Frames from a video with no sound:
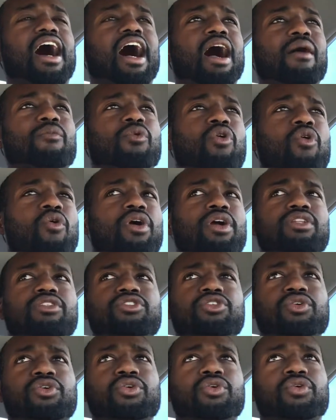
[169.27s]
I'm going
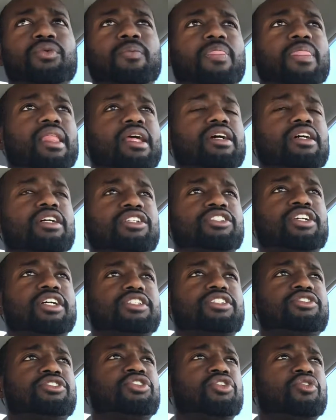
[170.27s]
to
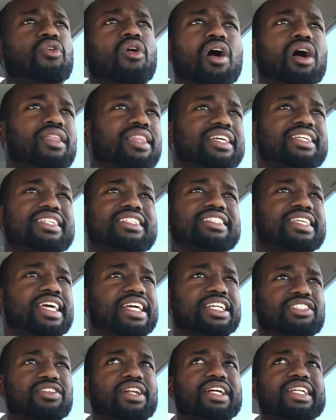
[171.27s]
just do all these
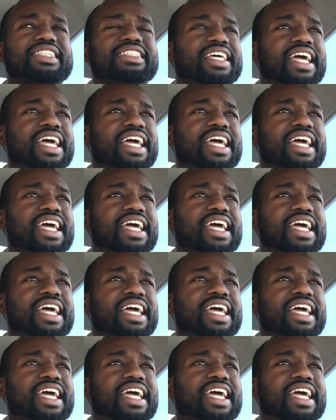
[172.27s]
things on a